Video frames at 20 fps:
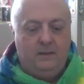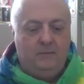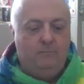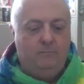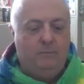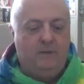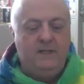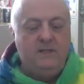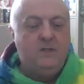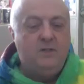
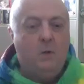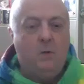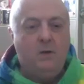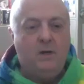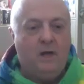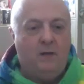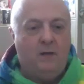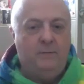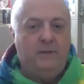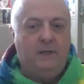please don't
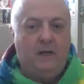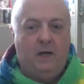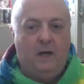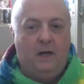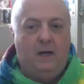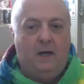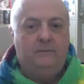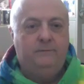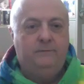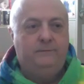cut me
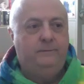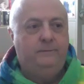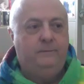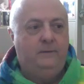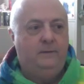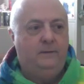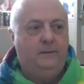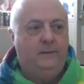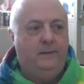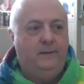off.
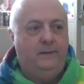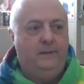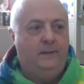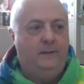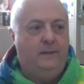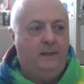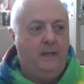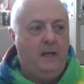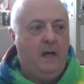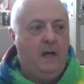
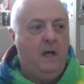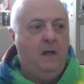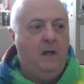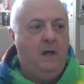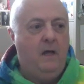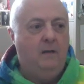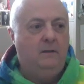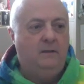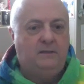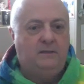
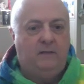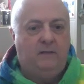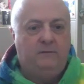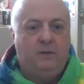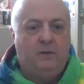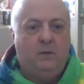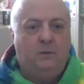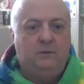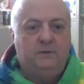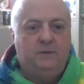I'll just have to
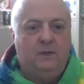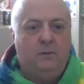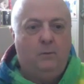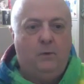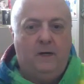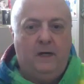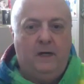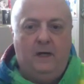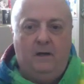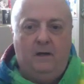go
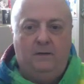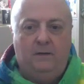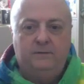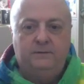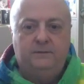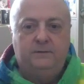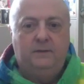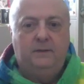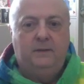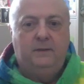somewhere
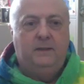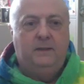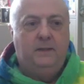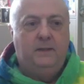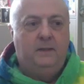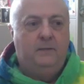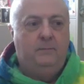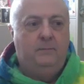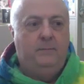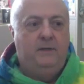else.
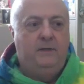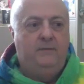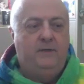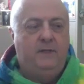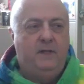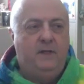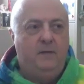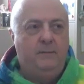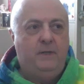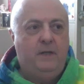But if you
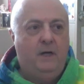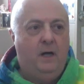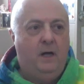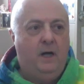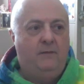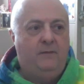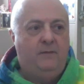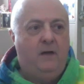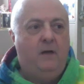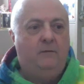cut me
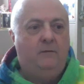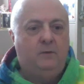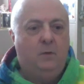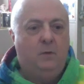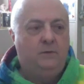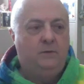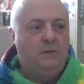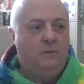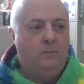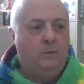off, I'll have to go
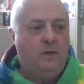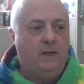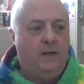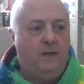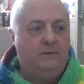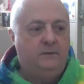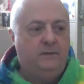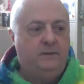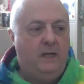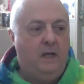somewhere
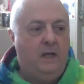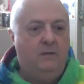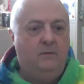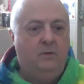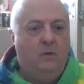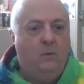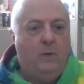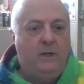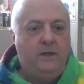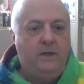else. And I don't
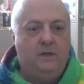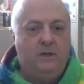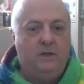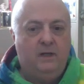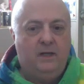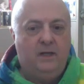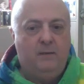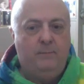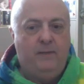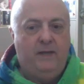know when you're going
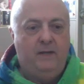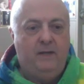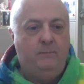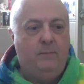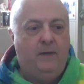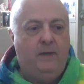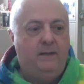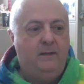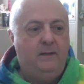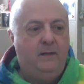to get paid.
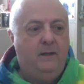But